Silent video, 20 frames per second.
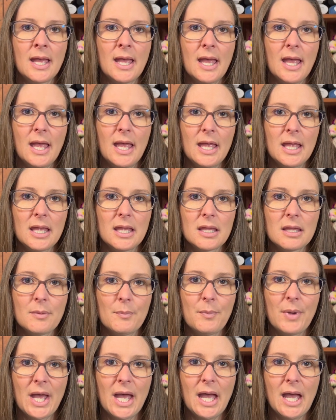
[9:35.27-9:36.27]
a
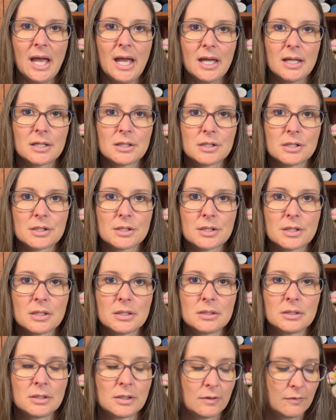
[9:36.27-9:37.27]
pattern
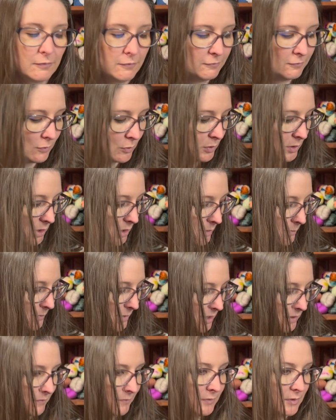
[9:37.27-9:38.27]
for
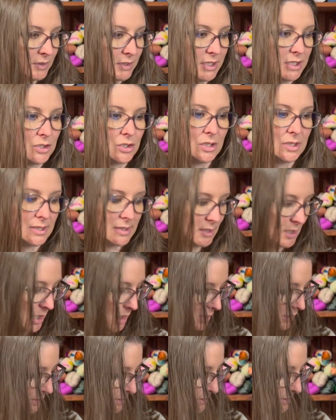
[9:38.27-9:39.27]
my Felici
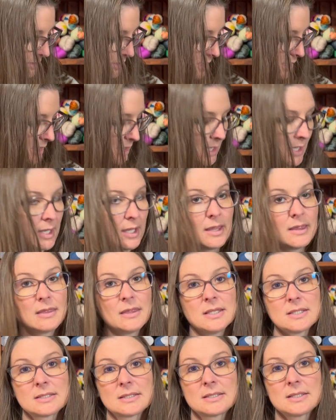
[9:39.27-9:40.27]
socks
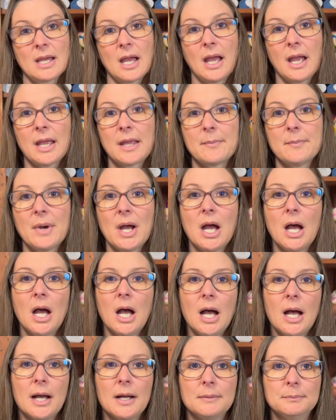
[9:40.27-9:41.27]
this time.
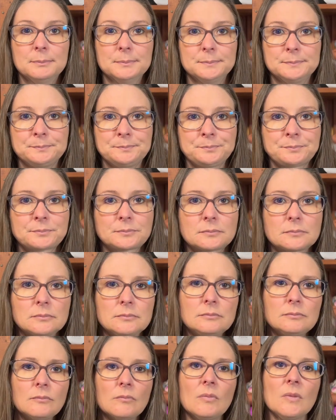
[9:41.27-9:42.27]

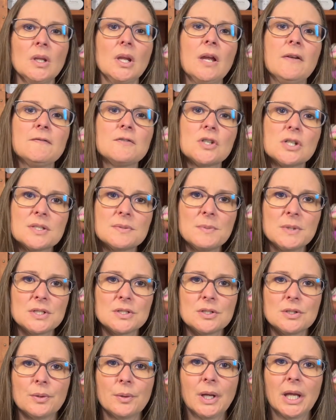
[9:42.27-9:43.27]
I've just been
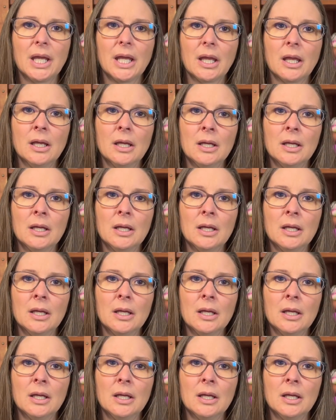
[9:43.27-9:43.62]
doing